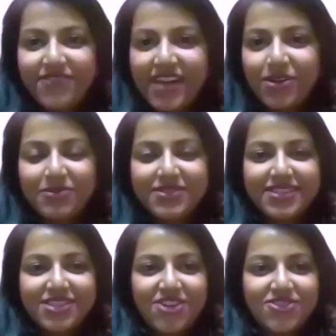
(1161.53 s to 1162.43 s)
Valuable
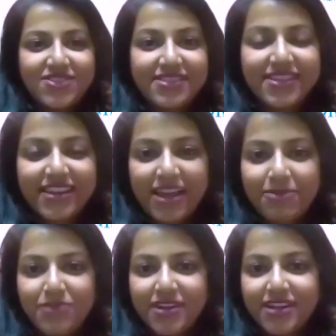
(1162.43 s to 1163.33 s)
suggestions, sir. And
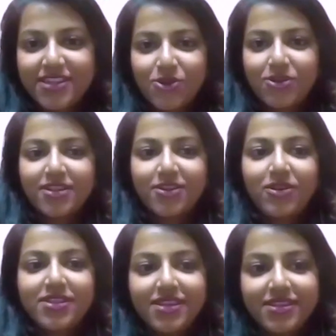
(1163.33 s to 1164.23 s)
I'm pretty sure that
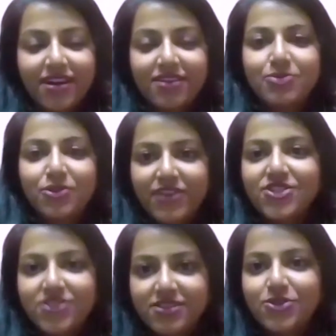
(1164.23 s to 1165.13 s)
all the young
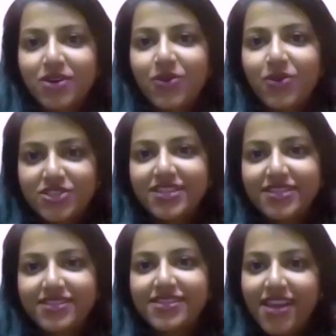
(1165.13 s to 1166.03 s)
professionals who are
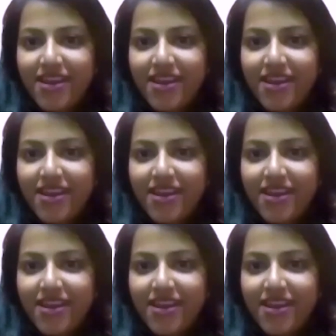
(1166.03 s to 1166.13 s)
watching this